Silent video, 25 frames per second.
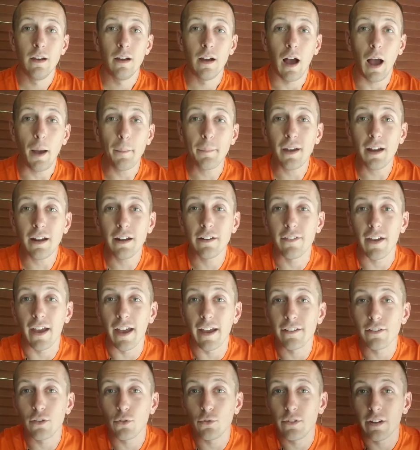I'm kind of
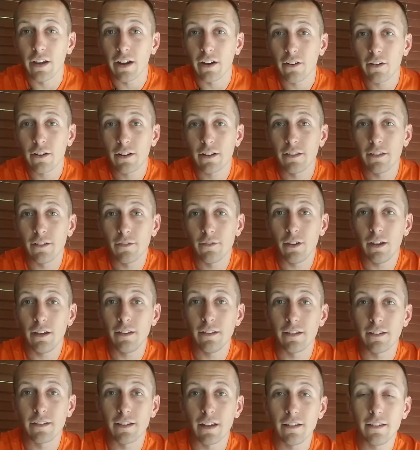esoteric in
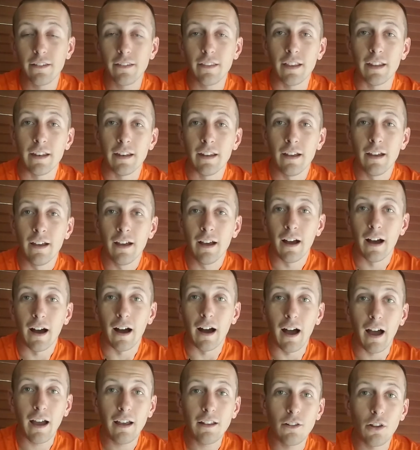the sense that
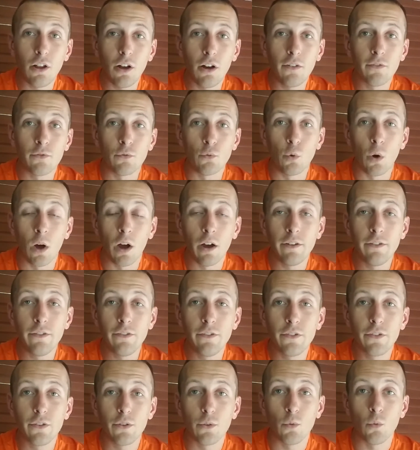I love
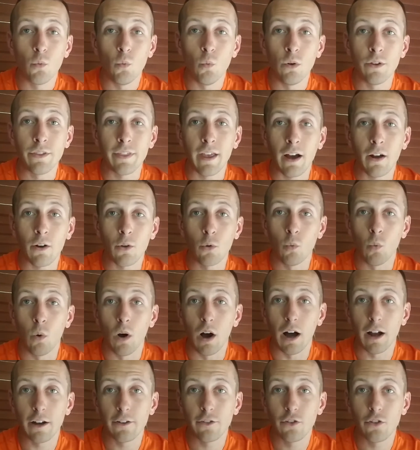runs without a
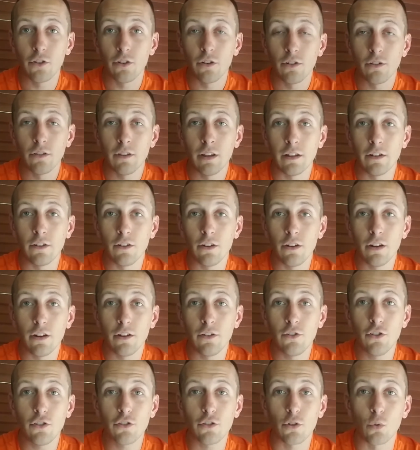watch. That
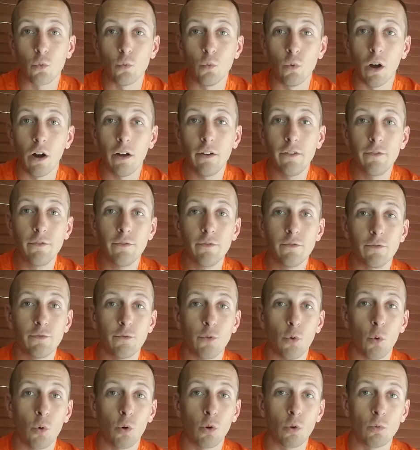it's just a run
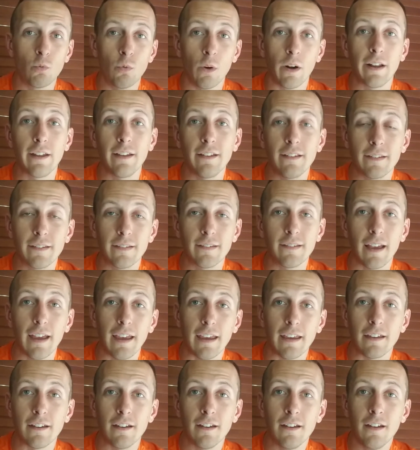for running's
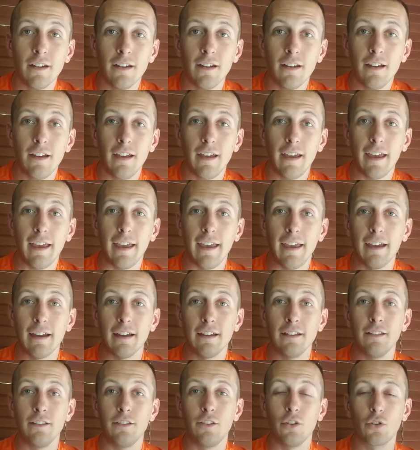sake.
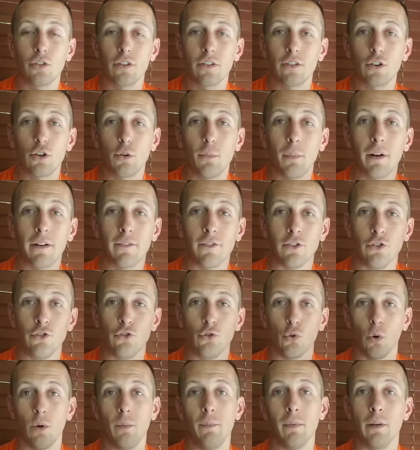And there's a certain amount of
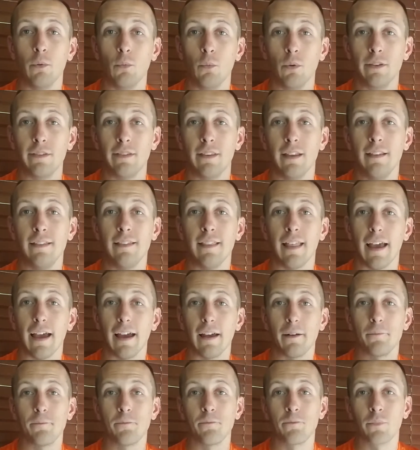enjoyment within
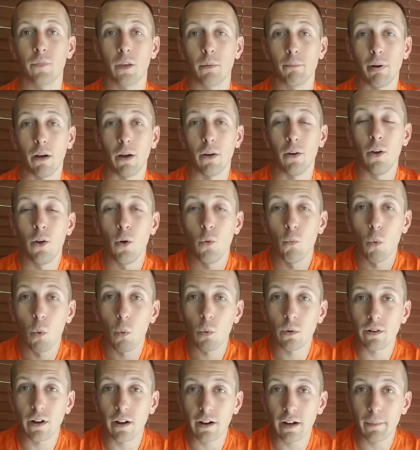that. But when
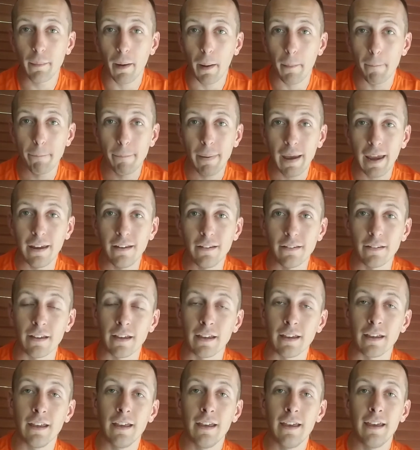we're talking about
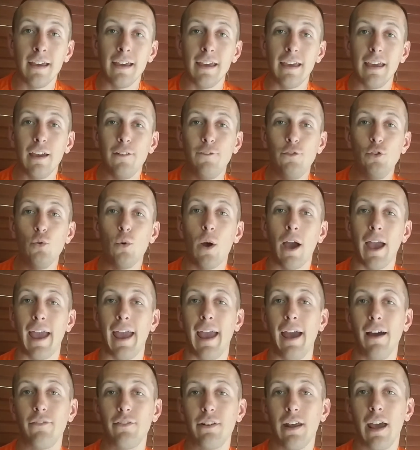pacing, if you
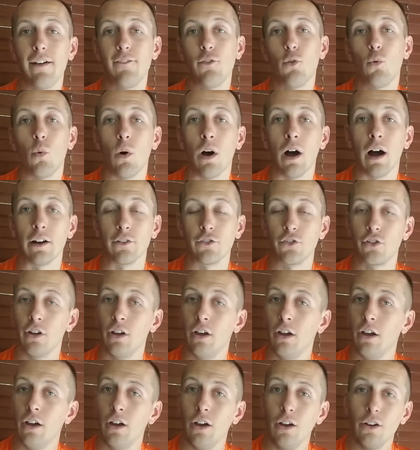have to have a watch,
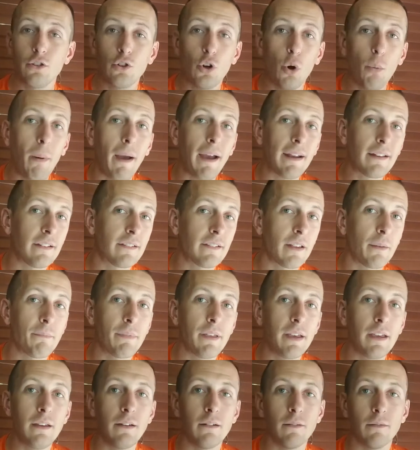go back to
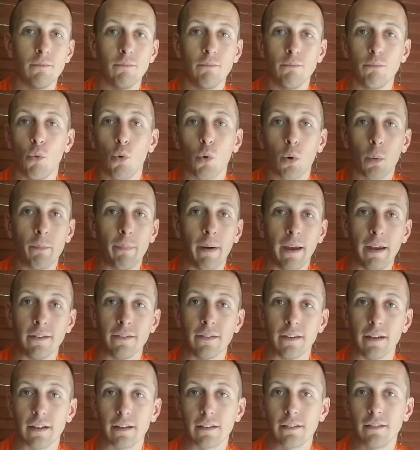something more
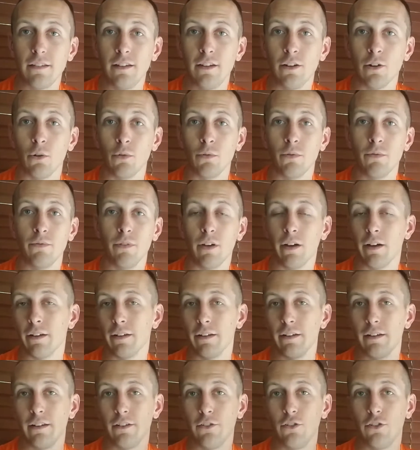basic,
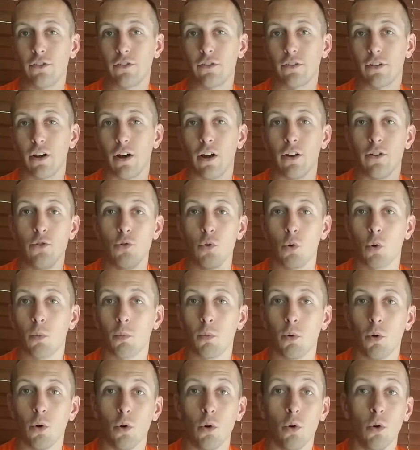just a
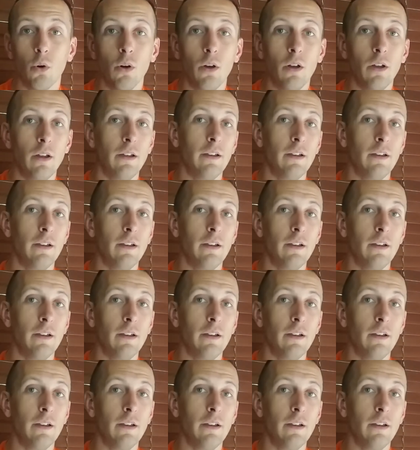normal,